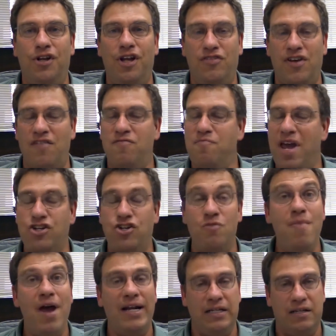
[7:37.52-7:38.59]
as I've
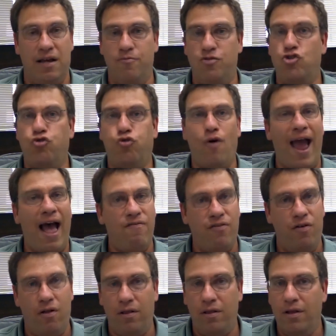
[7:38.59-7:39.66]
mentioned many times,
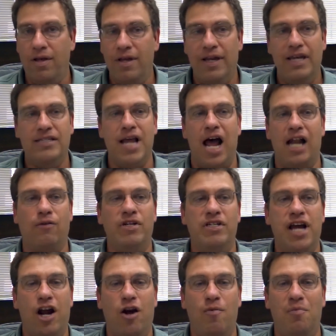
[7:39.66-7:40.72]
travel is not a
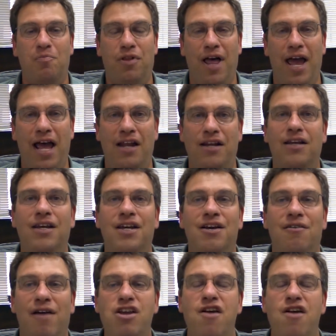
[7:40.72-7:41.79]
retirement plan,
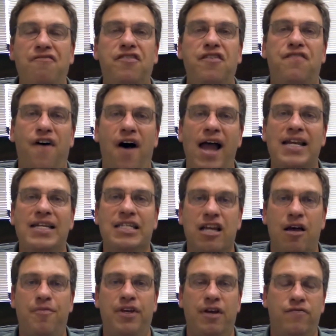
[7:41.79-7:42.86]
right? You have to find
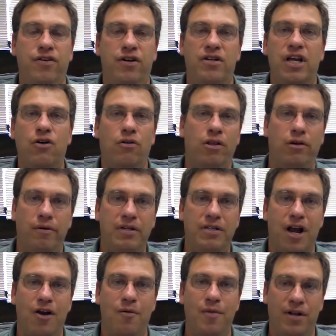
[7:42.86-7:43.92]
something if you're going to take early
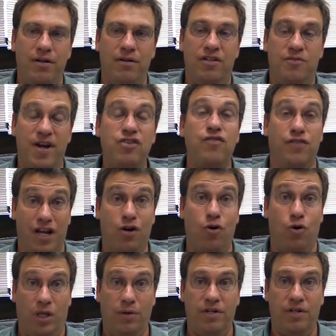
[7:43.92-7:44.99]
retirement, especially if you
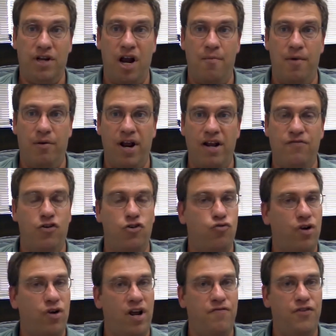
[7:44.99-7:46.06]
take early retirement, right?
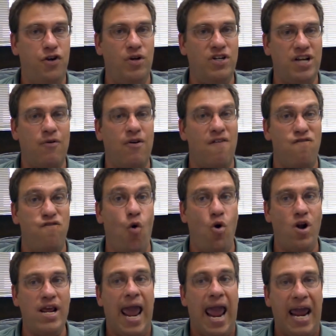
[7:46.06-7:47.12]
If you're retiring at
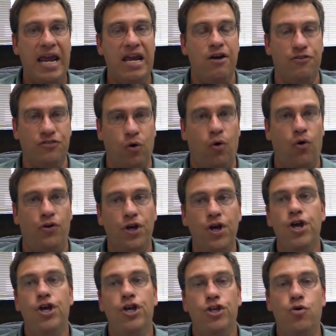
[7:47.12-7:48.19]
48 years old,
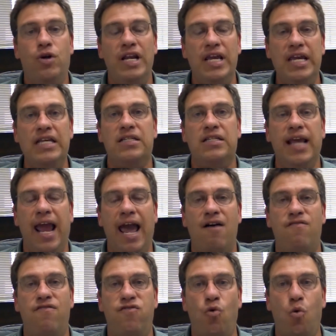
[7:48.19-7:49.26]
you can easily
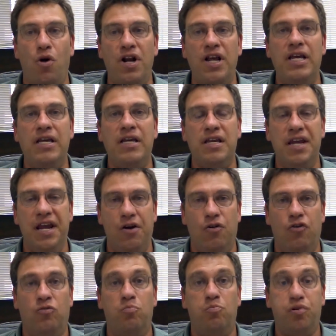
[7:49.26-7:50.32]
have 40
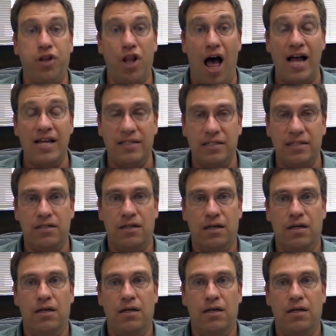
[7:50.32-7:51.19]
years plus,